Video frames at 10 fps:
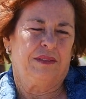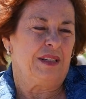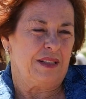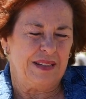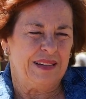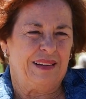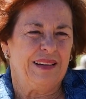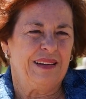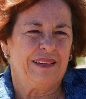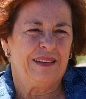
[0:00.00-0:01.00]

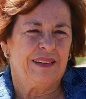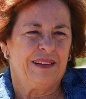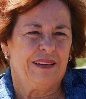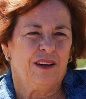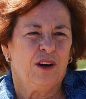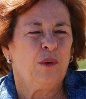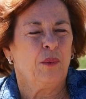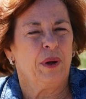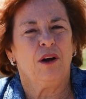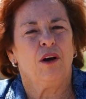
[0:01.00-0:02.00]
Disneyland.
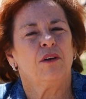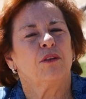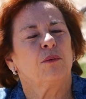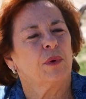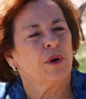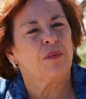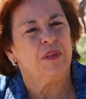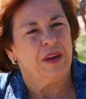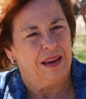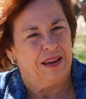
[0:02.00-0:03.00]
We are the real
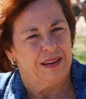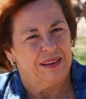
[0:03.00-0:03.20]
thing